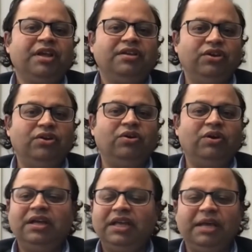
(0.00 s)
you know,
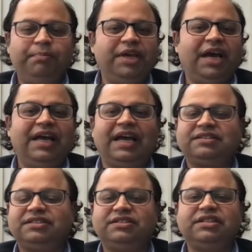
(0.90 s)
API
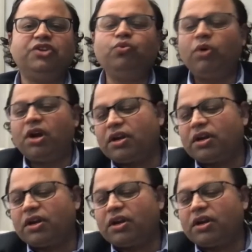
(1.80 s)
access that you want